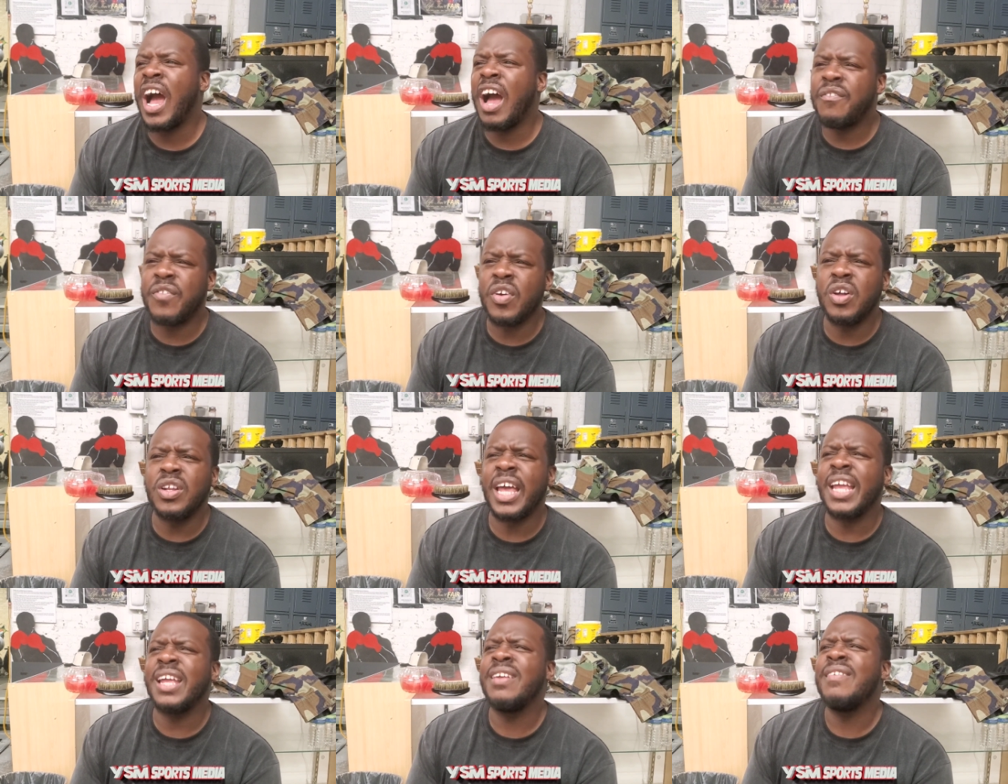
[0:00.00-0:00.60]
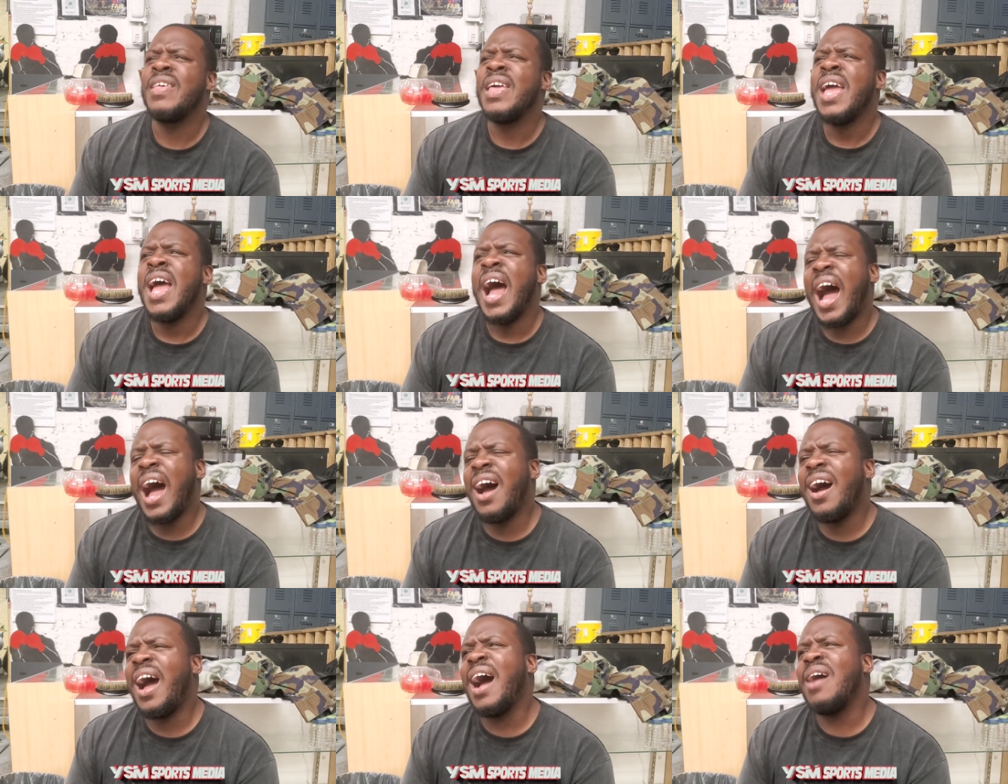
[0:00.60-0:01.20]
I felt like
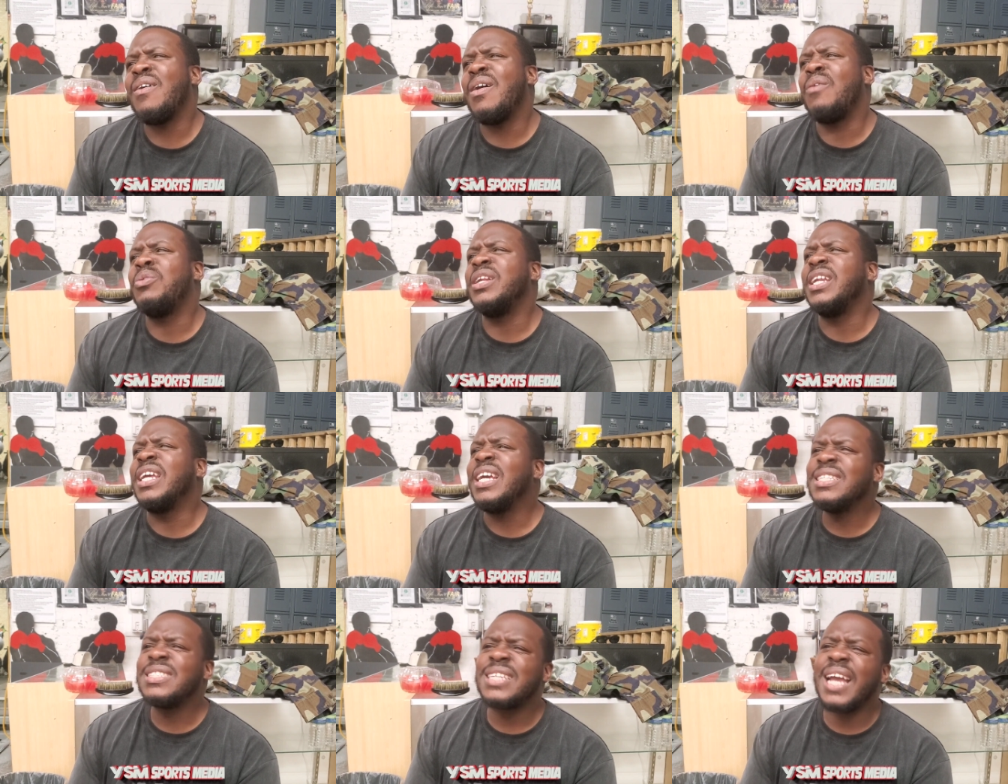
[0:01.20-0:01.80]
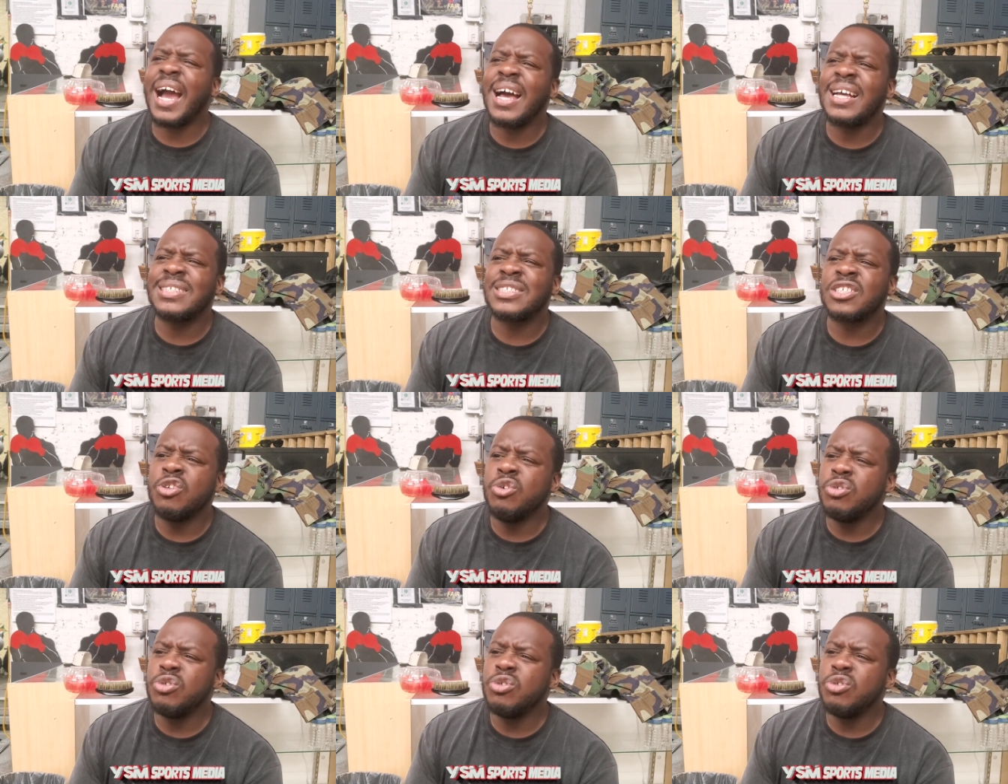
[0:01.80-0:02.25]
when these guys